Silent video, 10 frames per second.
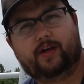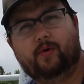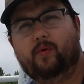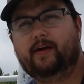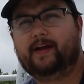
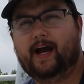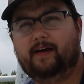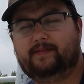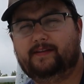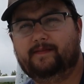and one
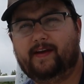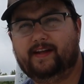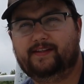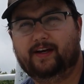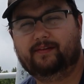aft in the
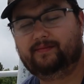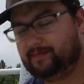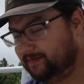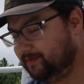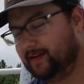fantail.
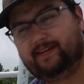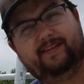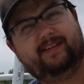Right.